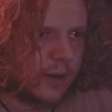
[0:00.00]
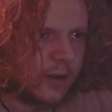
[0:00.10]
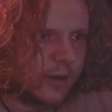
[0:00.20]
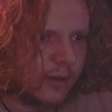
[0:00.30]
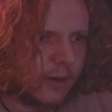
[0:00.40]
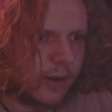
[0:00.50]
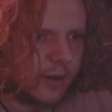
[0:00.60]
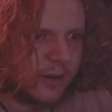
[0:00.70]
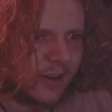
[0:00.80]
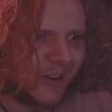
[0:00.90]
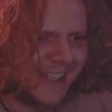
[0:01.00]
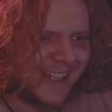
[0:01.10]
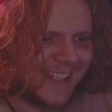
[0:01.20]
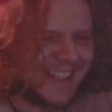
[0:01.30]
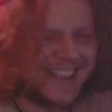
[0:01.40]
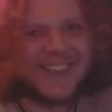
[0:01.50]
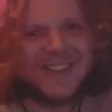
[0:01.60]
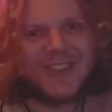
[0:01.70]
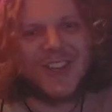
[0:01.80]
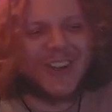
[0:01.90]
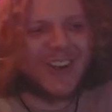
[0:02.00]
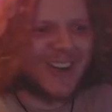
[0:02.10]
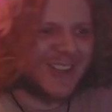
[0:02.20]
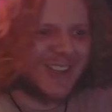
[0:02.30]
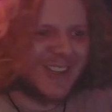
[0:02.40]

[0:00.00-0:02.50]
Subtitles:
There we go. Oh, it sounds like I say Jill. Oh, sorry,